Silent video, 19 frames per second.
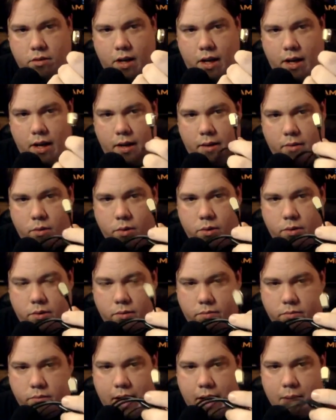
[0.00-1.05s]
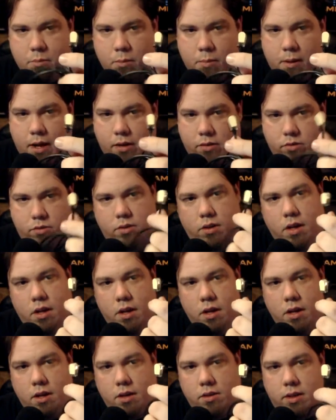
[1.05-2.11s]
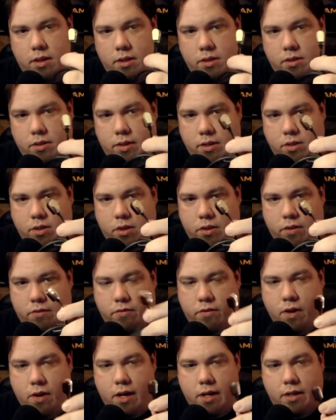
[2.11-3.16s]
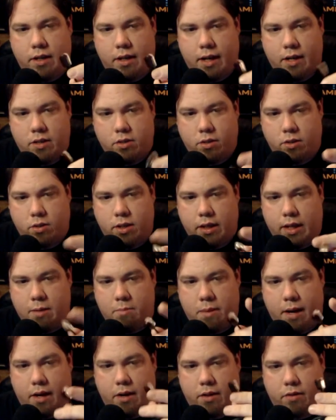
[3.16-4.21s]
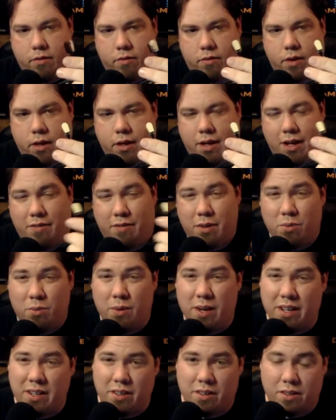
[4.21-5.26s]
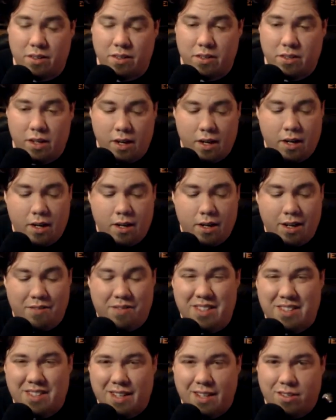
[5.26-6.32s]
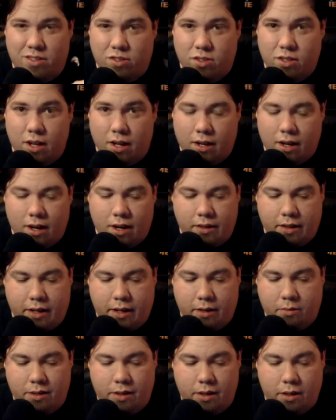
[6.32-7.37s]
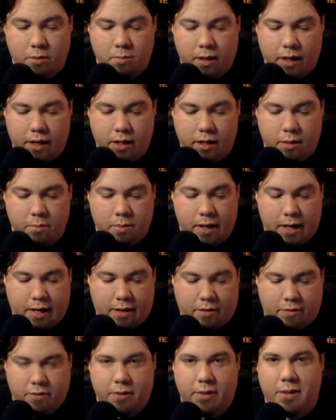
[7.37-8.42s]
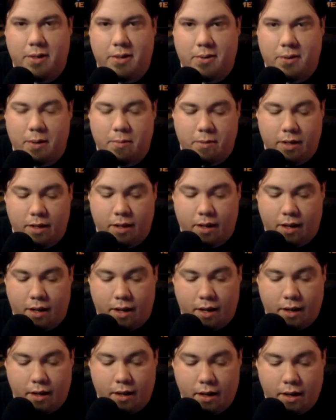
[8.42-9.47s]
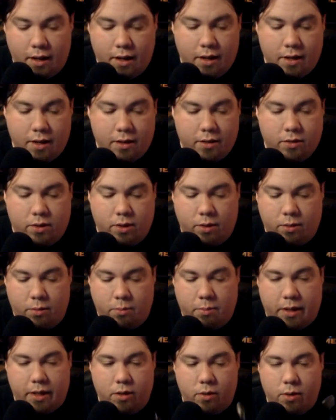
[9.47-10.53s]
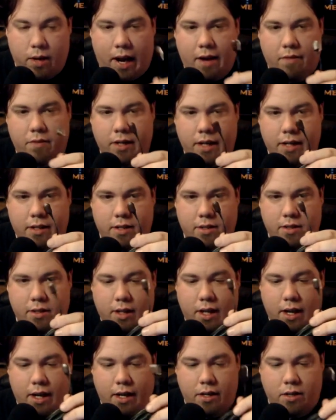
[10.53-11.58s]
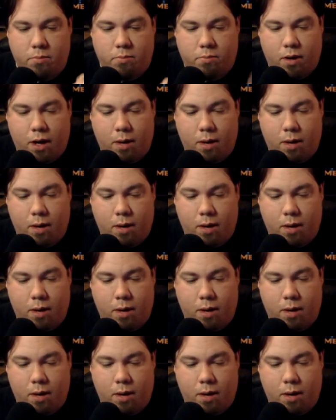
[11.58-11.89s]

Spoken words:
or cable box sensor that's on the front, and it has a little sticky pad on the front. Now if you rent yours, if this gets stuck on there, well then you might end up paying for the equipment. But you have to get this aligned